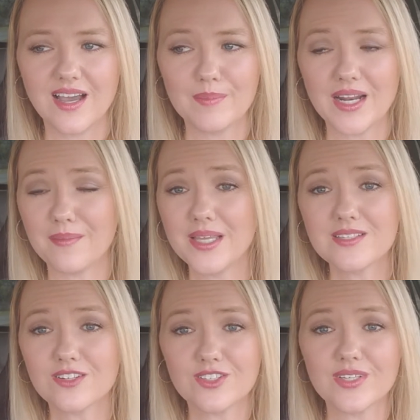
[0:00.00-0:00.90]
I mean, I may
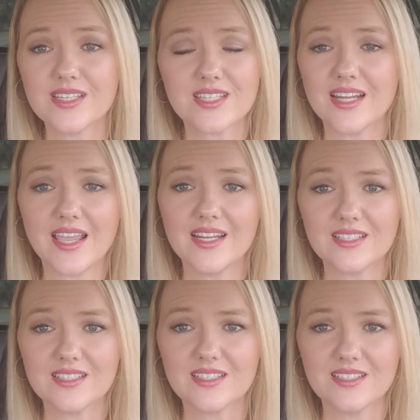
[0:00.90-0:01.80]
start doing this and hate
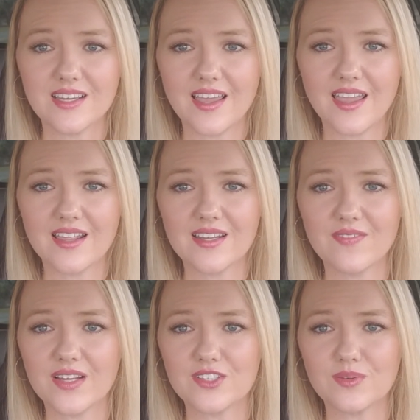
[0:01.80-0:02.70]
it. And if
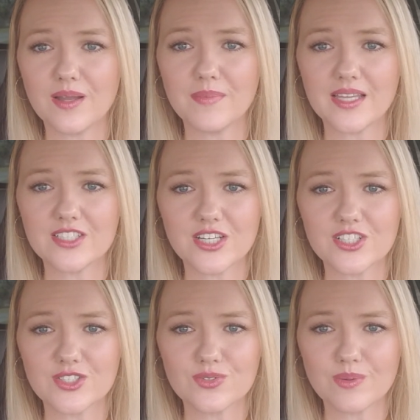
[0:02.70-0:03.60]
I do, I make a
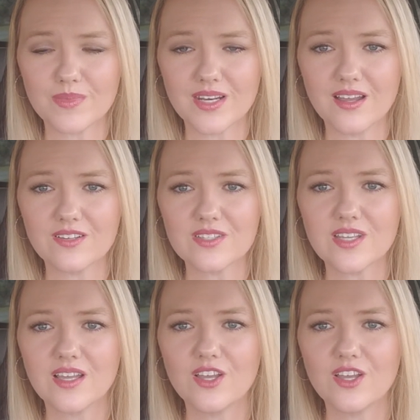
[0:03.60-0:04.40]
change and do something else.